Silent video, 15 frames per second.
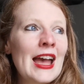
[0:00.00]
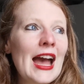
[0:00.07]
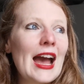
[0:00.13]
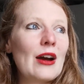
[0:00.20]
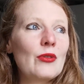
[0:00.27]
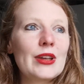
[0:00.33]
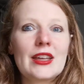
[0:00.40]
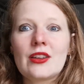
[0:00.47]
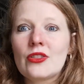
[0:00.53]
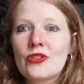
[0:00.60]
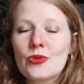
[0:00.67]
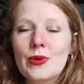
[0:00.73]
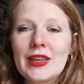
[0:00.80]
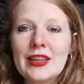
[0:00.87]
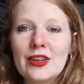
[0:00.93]
how we can
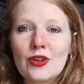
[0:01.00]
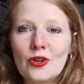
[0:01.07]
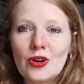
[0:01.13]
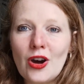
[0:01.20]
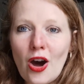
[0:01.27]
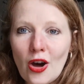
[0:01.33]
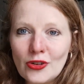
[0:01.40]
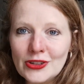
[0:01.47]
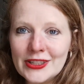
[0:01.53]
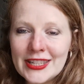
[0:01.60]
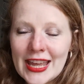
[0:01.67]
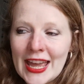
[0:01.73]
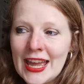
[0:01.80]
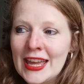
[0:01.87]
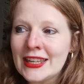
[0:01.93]
tweak your
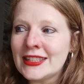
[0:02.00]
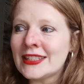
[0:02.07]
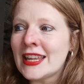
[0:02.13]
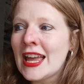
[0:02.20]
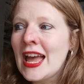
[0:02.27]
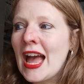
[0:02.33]
content,